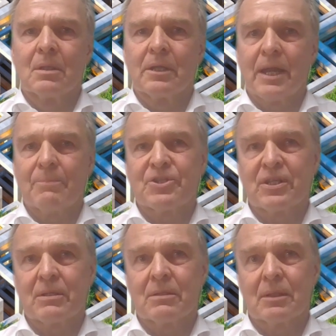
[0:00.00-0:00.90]

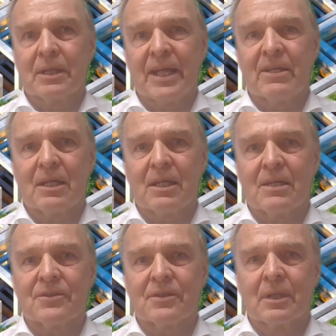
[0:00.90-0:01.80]
capture, and
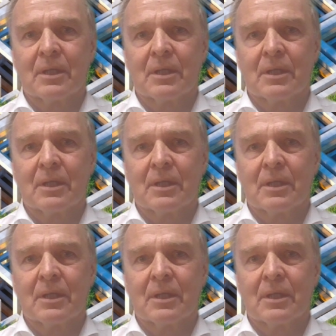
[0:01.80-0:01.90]
analyze.